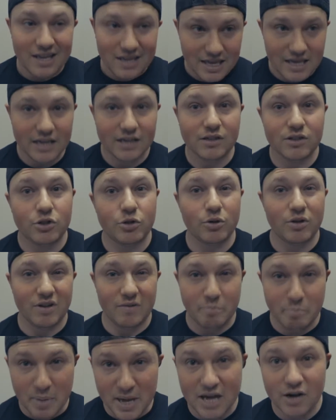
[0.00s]
get into a
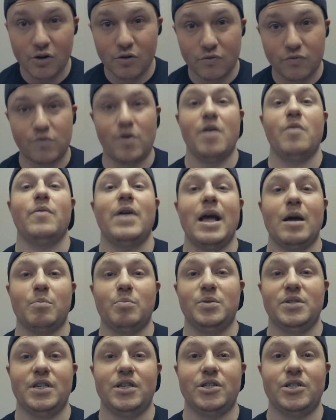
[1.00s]
better front rack
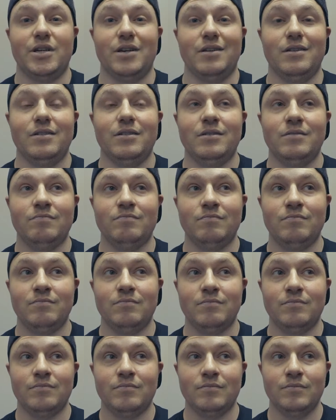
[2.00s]
position
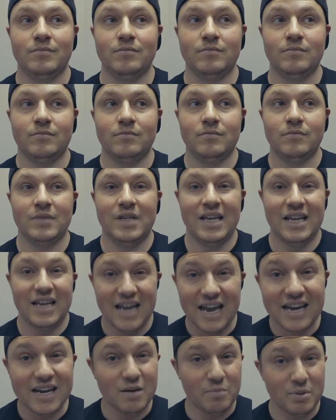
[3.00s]

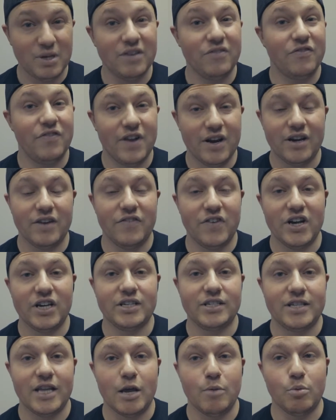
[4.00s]
and it be very, very
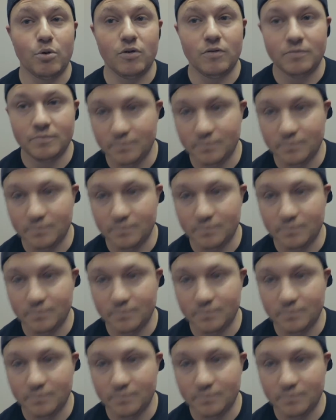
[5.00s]
stable.